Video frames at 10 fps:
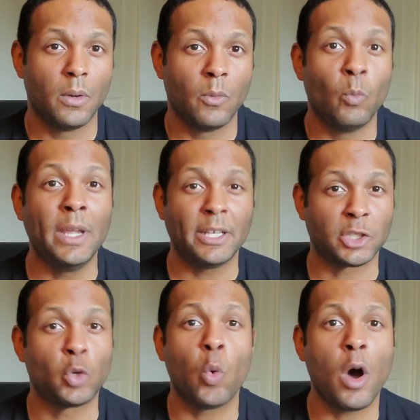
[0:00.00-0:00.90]
we could
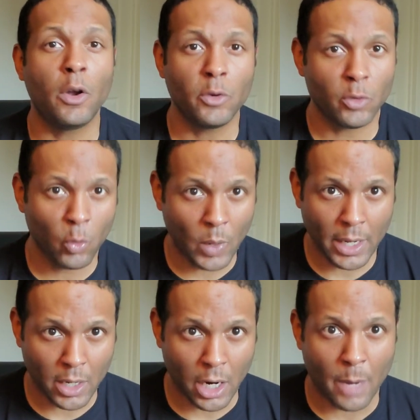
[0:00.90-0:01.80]
squander away
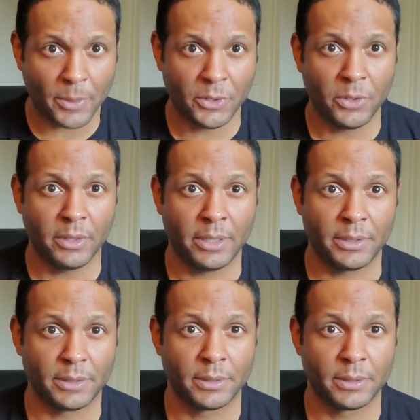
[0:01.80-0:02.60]
our opportunities.